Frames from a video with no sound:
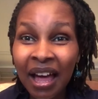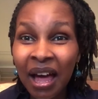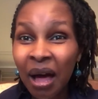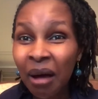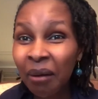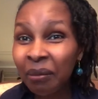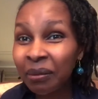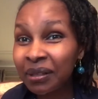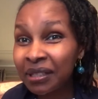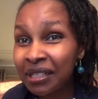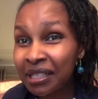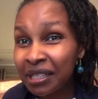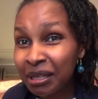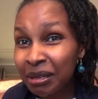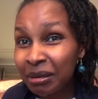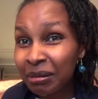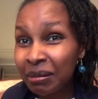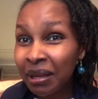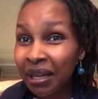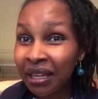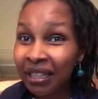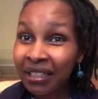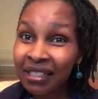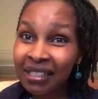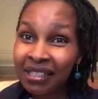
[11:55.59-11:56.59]
I will see you
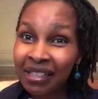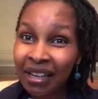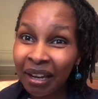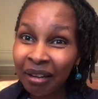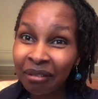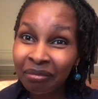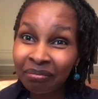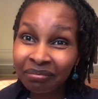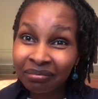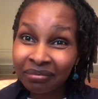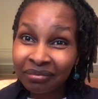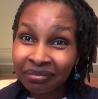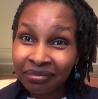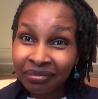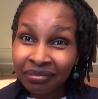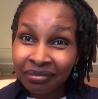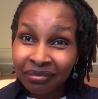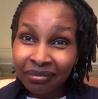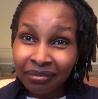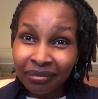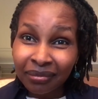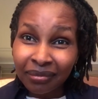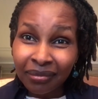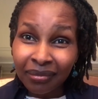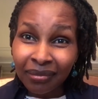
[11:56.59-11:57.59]
next time
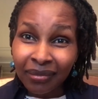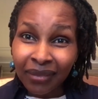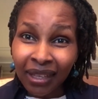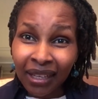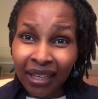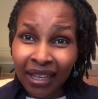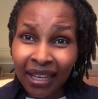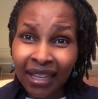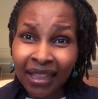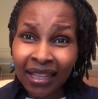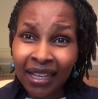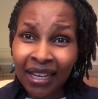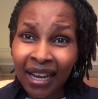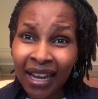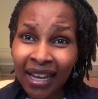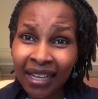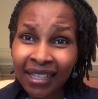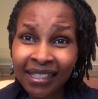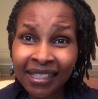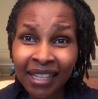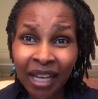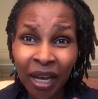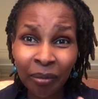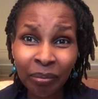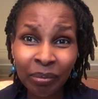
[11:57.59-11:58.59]
in the
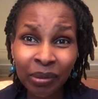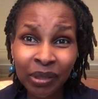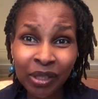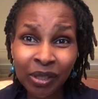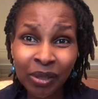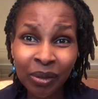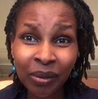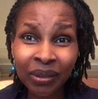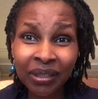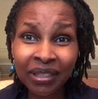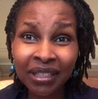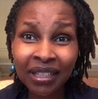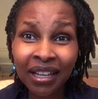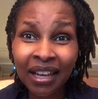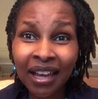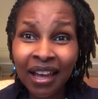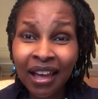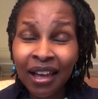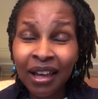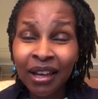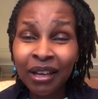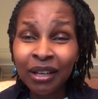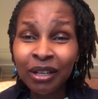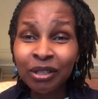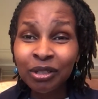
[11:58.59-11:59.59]
next episode.
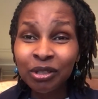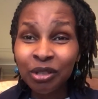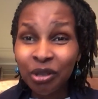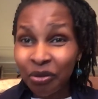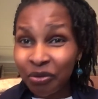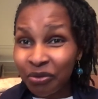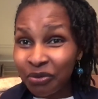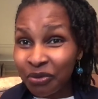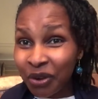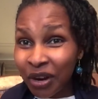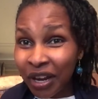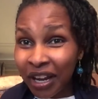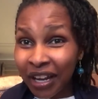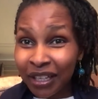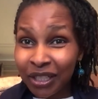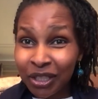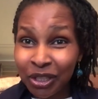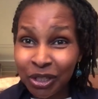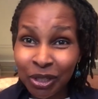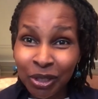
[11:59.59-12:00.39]
Don't forget